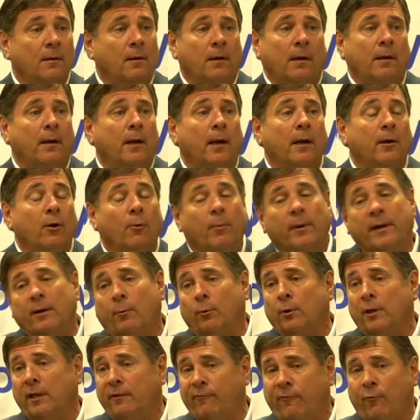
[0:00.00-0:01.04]
and nobody
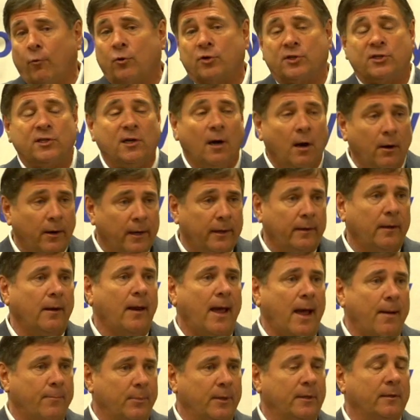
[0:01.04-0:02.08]
really foresaw it
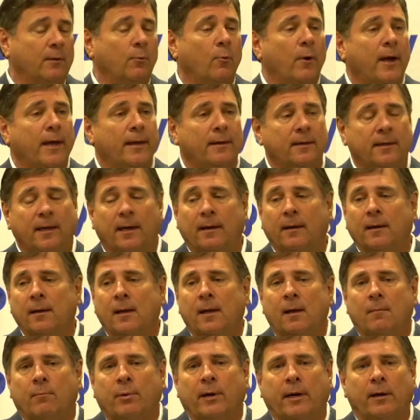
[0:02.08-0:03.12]
happening the way it did.
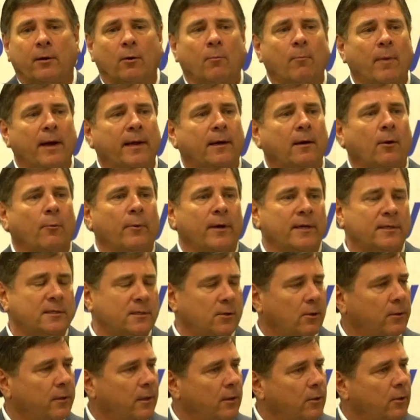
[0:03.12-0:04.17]
But I know Mike
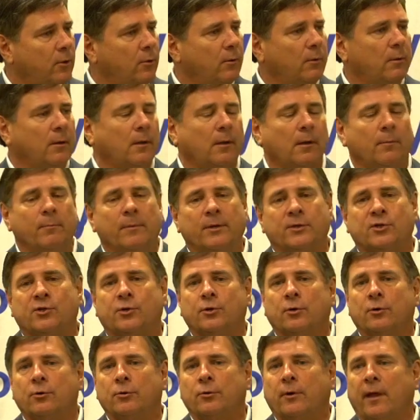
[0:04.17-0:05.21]
Oresco, the new
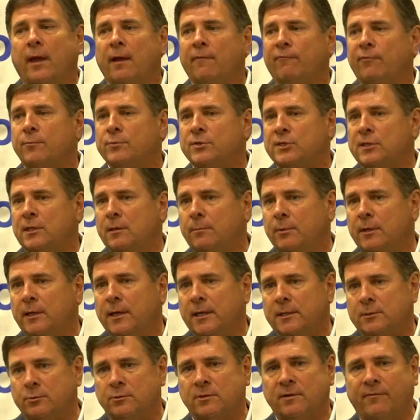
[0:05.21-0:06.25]
commissioner who came from
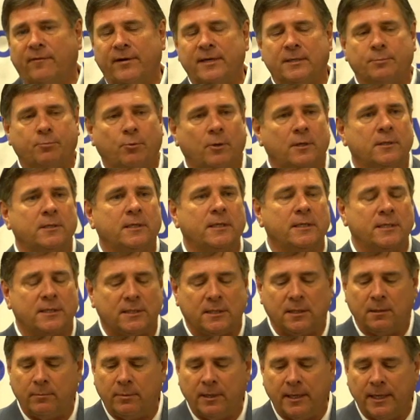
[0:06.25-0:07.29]
CBS, was a vice president at
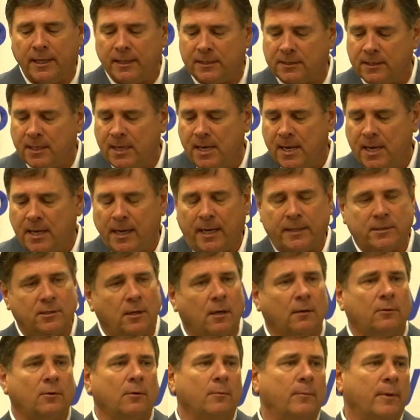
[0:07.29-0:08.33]
CBS. I
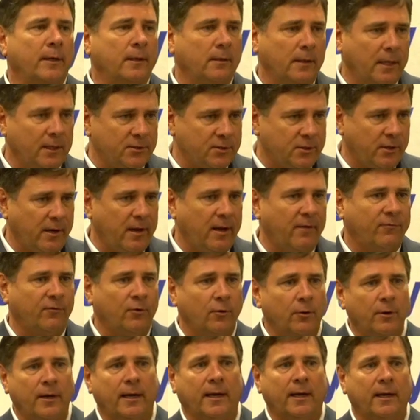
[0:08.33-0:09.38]
talked to him yesterday
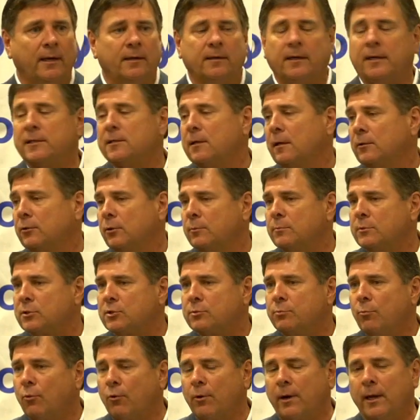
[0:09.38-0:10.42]
afternoon again, and I talked to him
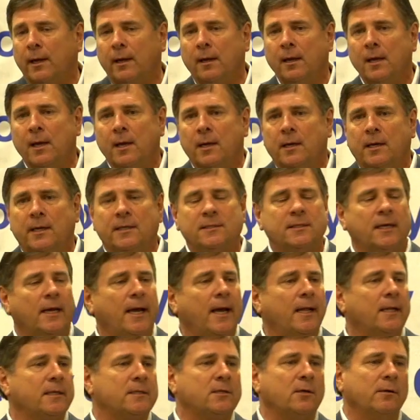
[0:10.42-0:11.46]
this morning. He's a
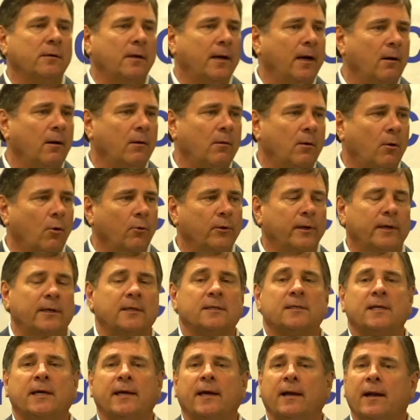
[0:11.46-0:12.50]
guy that's holding
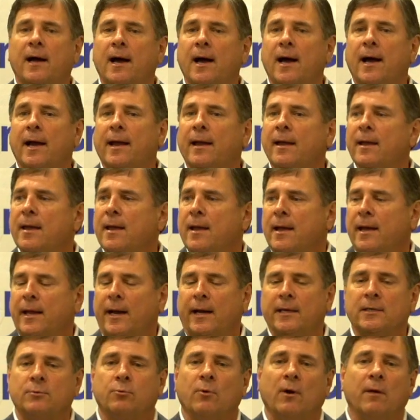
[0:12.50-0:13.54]
his head high, and
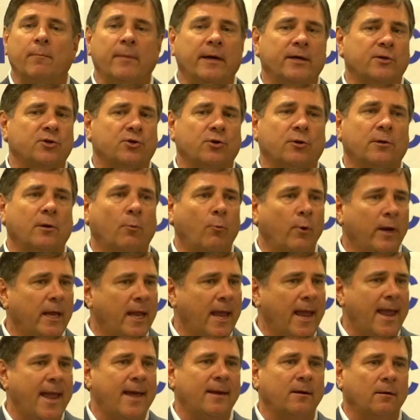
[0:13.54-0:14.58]
I just want to make sure that we
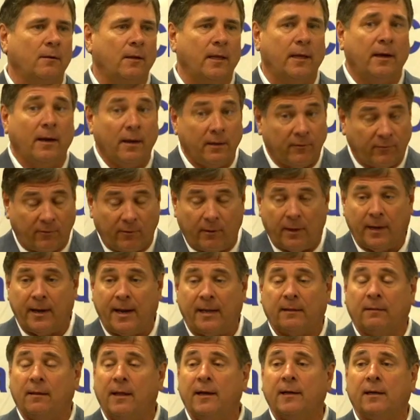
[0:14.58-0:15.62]
handle it as an
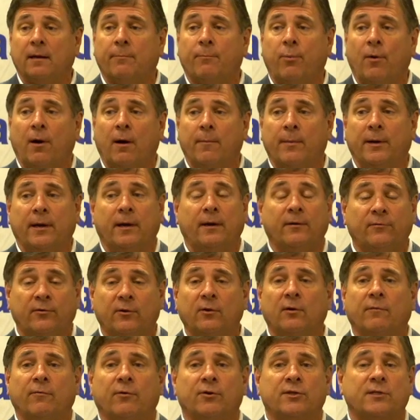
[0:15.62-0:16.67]
athletic department and as a
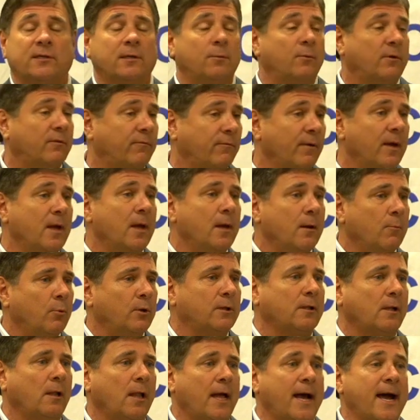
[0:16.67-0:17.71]
university
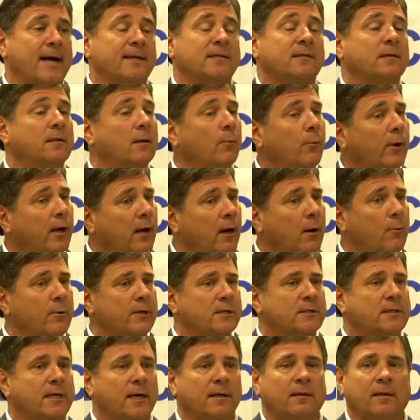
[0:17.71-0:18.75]
with class, and that we
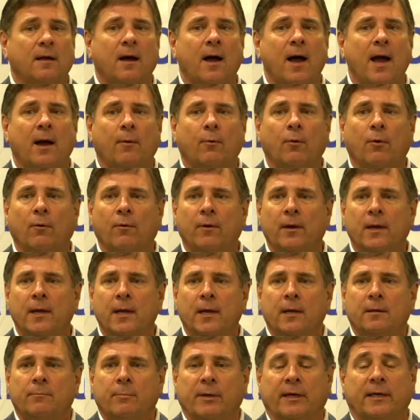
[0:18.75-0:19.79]
always take the high road.
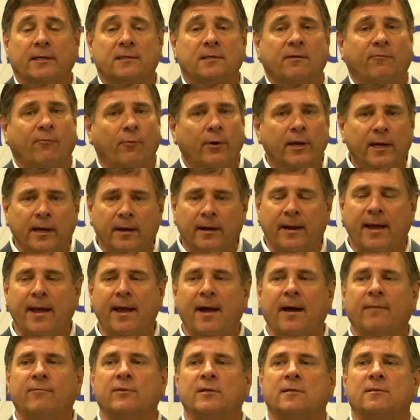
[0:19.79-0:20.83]
Because if we didn't
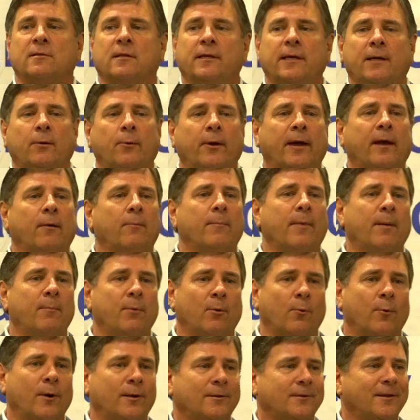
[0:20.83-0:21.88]
have this league, we got to
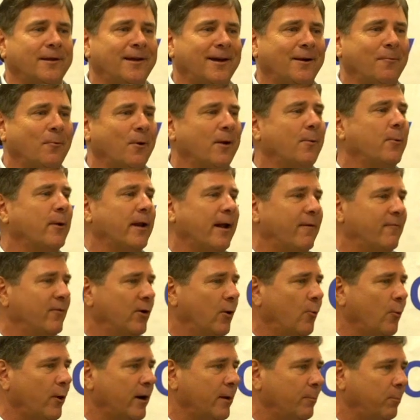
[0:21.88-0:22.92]
remember one thing: we would have
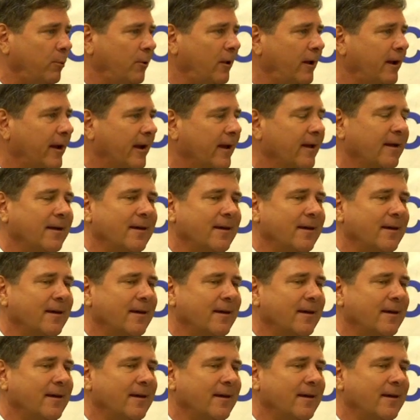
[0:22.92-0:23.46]
nowhere to play.